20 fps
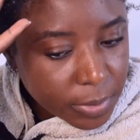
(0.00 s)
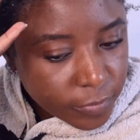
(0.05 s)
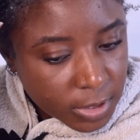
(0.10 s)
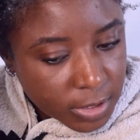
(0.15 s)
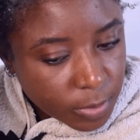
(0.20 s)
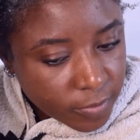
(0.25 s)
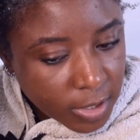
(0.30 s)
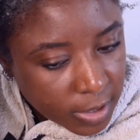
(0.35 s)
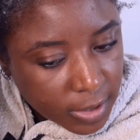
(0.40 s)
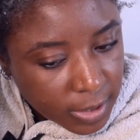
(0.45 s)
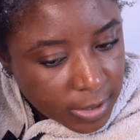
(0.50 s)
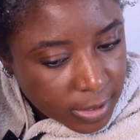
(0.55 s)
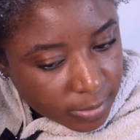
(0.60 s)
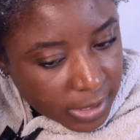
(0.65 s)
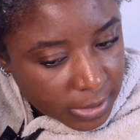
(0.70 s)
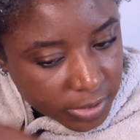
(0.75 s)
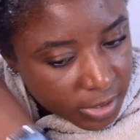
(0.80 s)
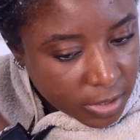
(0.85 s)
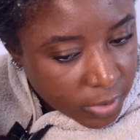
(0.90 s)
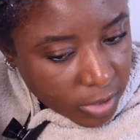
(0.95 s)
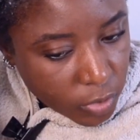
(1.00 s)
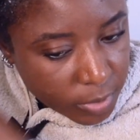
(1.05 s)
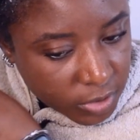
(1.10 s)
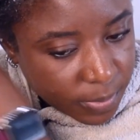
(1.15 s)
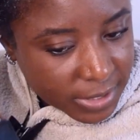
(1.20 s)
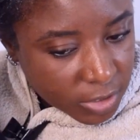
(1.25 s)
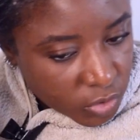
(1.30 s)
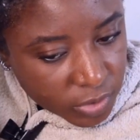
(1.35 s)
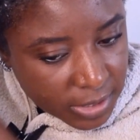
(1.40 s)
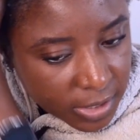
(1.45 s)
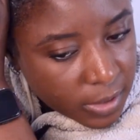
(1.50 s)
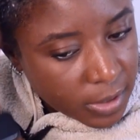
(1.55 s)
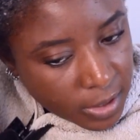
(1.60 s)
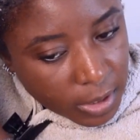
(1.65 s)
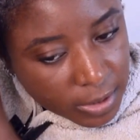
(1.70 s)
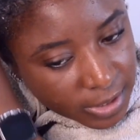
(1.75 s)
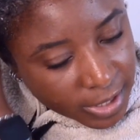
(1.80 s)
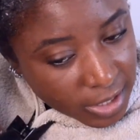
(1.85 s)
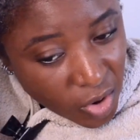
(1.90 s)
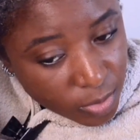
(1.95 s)
and I took a little
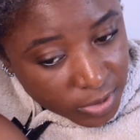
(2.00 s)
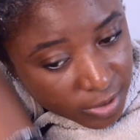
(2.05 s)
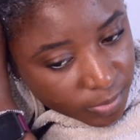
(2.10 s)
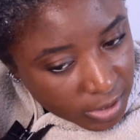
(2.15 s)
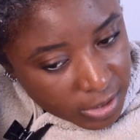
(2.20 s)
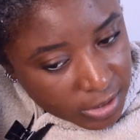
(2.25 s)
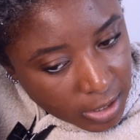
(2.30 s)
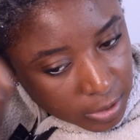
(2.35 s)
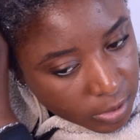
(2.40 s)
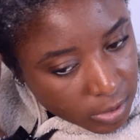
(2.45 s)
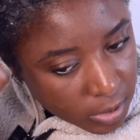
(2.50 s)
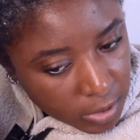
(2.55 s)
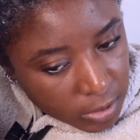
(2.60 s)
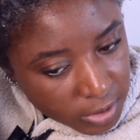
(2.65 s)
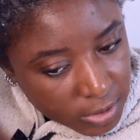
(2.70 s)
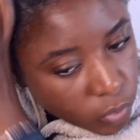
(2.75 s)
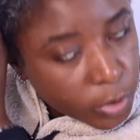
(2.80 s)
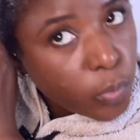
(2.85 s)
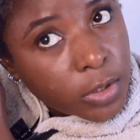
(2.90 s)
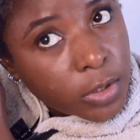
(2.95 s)
section. This time around